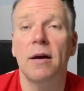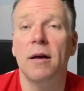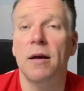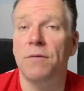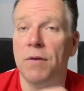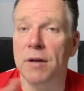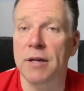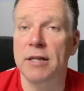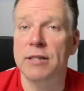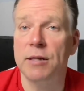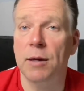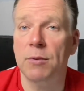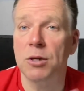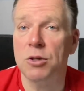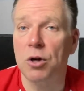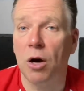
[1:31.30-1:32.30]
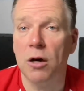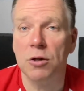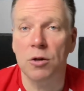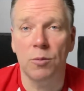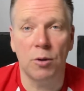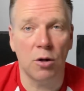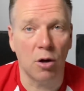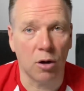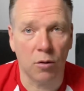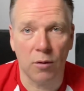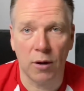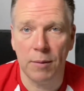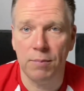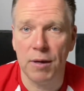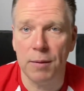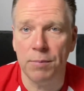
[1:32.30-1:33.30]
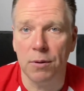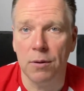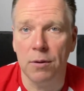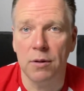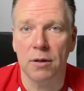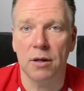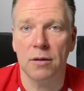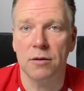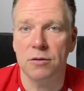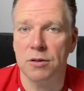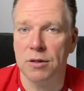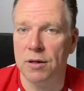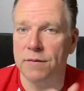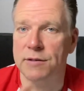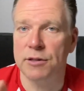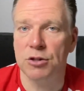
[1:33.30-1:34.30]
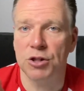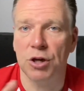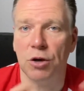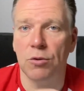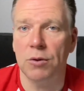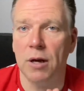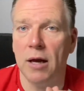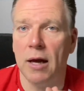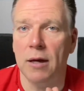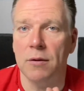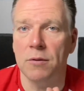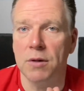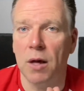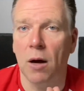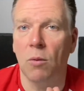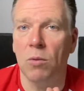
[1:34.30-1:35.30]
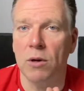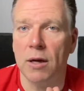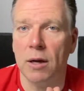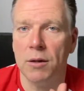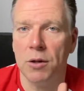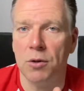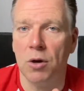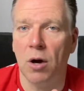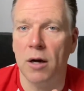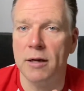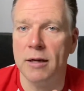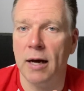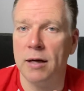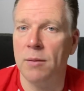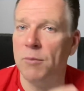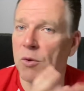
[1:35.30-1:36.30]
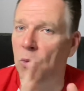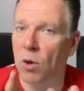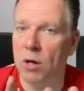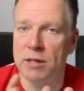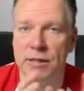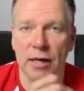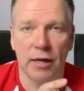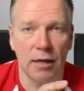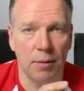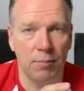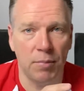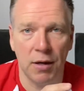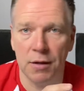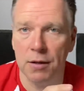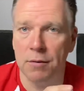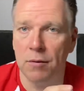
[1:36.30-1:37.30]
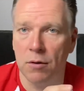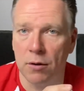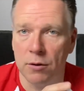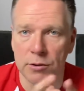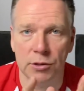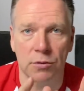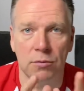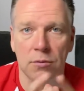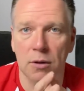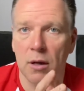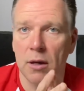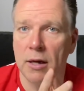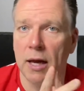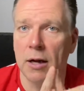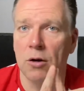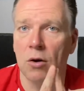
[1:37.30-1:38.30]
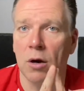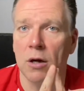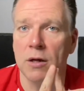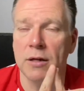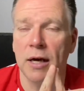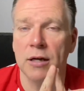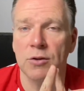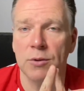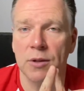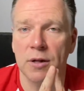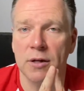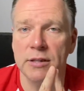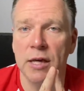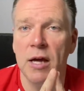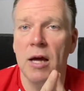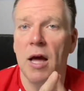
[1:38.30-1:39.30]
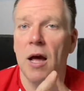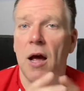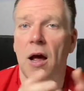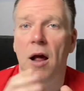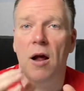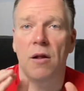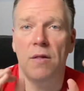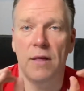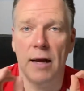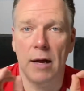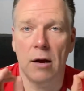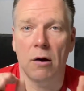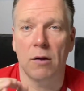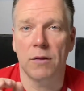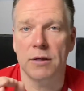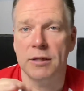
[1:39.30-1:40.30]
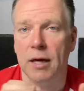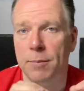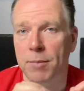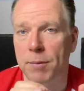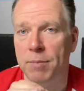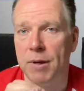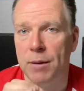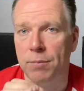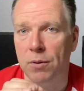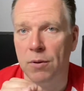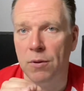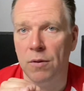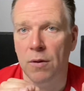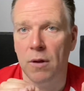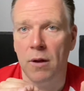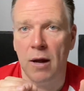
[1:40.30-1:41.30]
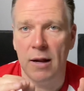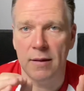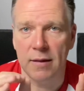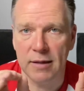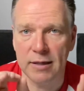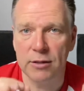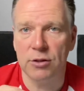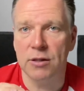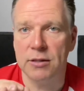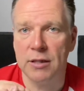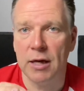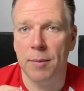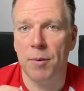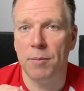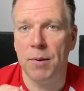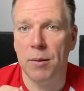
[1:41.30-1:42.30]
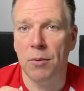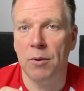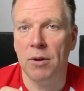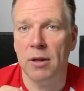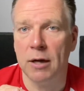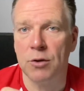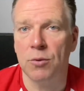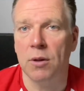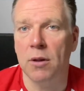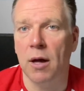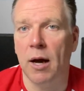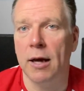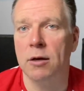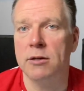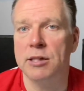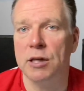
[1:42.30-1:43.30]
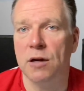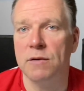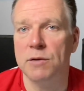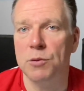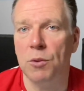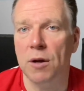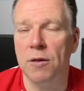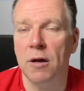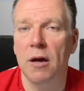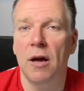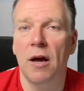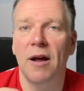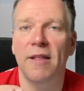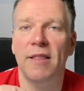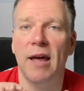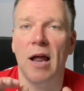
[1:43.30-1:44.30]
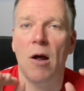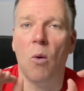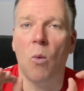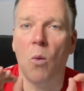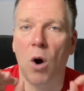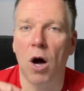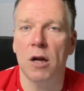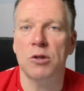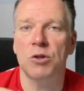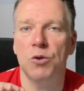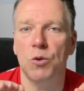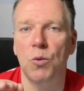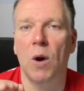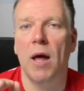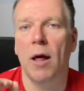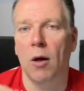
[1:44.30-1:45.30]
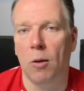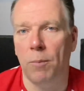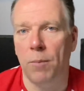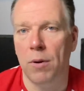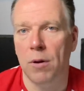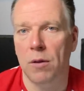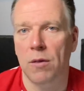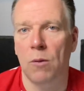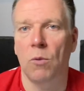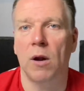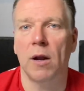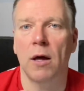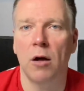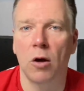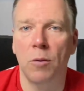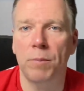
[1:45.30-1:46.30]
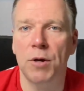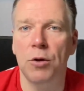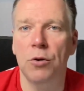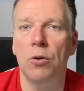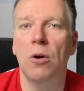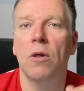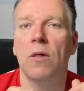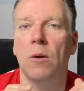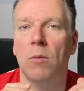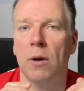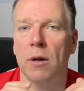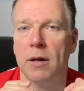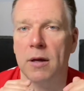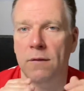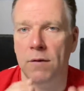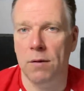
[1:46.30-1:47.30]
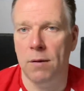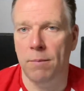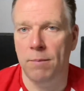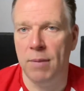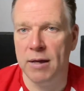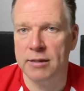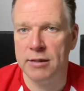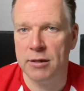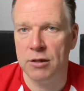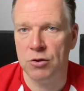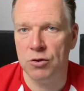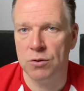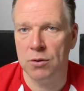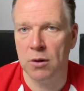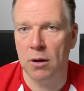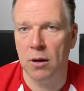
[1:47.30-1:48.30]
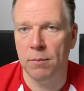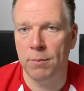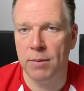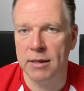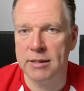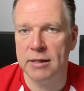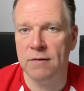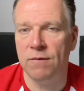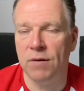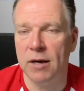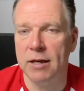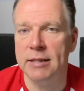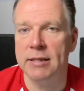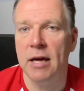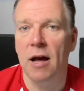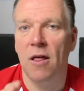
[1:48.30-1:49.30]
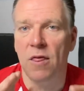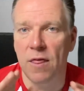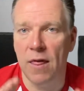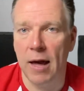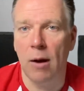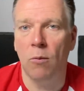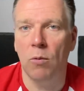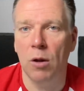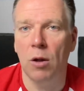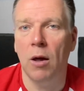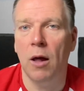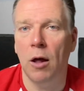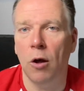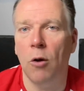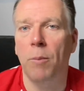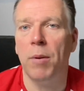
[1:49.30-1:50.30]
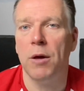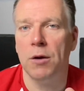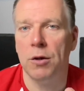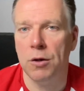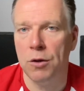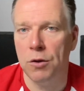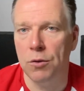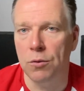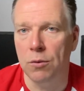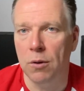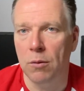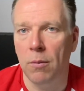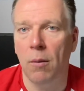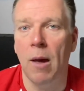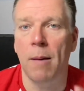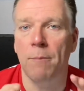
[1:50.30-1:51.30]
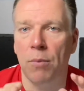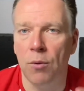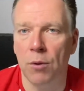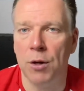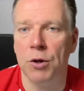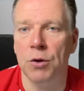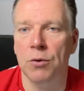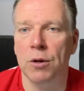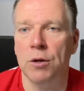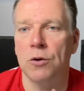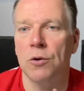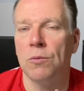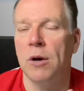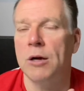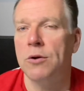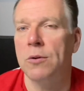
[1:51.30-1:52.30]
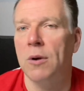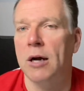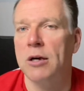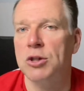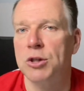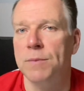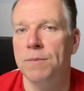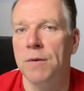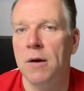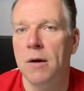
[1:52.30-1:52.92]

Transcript: If you need someone to talk to, we've got great people. Give us a shout, and we'll get you in contact. If you want a second opinion, also get in contact with us. They are the type of people, and these are the type of people we like to align ourselves with that want to help. They want to help you. They want to give you the best advice that will help you and point you in the right direction.